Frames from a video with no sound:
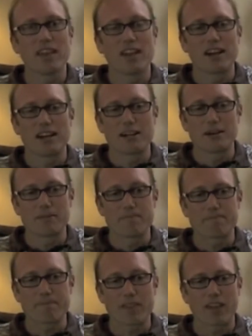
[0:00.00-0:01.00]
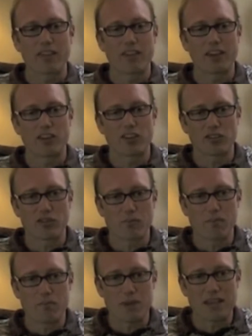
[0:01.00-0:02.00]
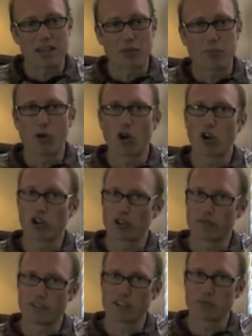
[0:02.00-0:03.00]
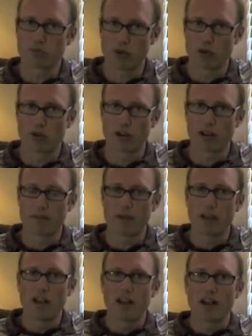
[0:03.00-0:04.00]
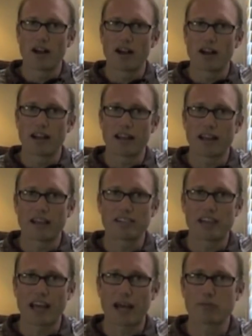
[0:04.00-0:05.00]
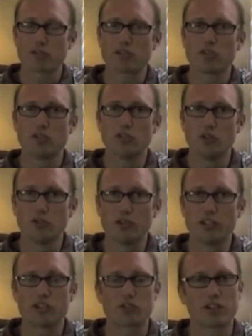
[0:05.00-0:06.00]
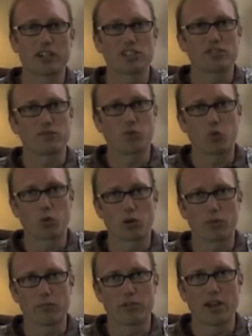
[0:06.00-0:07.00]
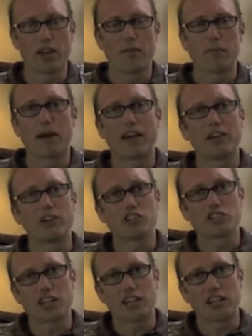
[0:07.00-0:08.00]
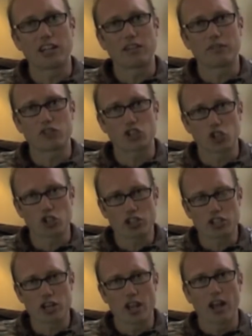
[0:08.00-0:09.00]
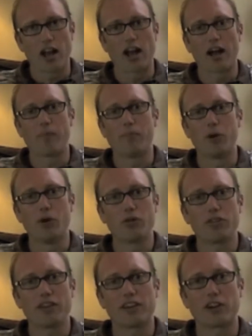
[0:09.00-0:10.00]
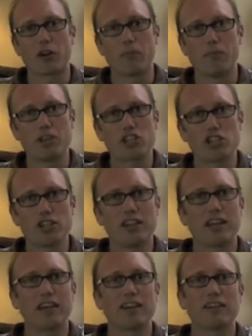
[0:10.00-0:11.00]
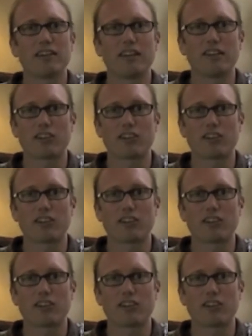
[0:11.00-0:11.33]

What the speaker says: that being a part of this program has absolutely transformed my understanding of church, both in our mission and